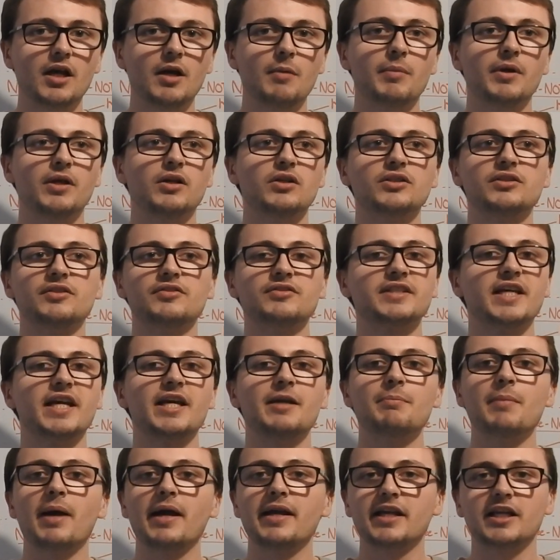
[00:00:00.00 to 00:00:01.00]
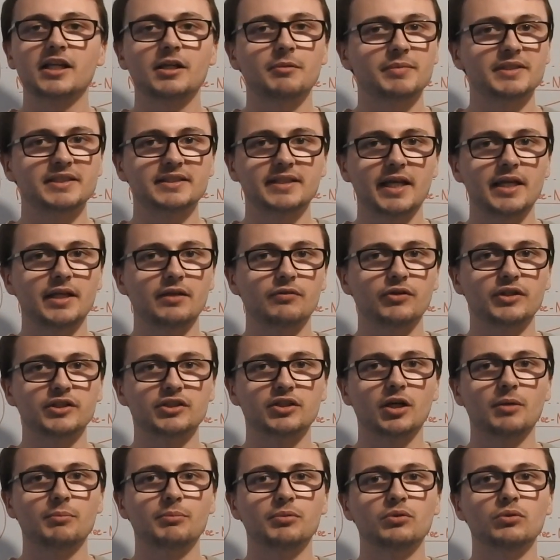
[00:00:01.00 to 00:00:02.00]
because of, say, making a mistake, for
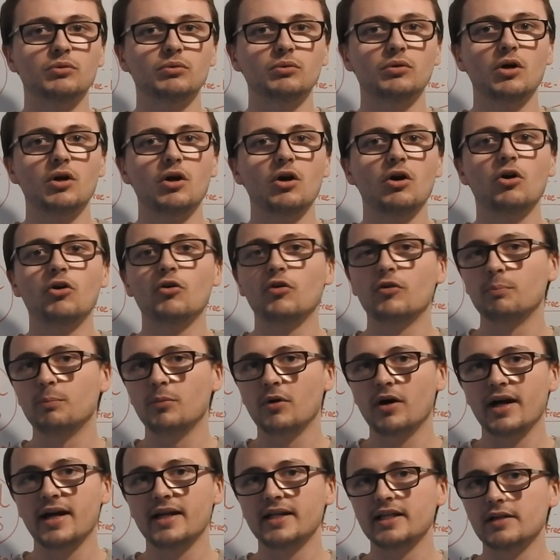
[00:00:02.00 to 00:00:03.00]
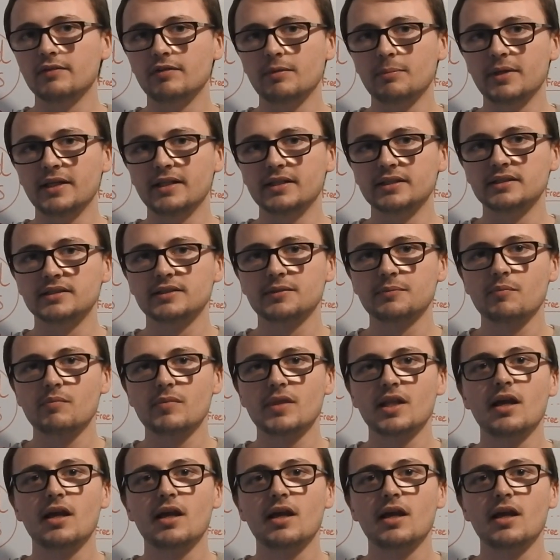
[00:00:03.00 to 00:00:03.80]
example, or by any other means.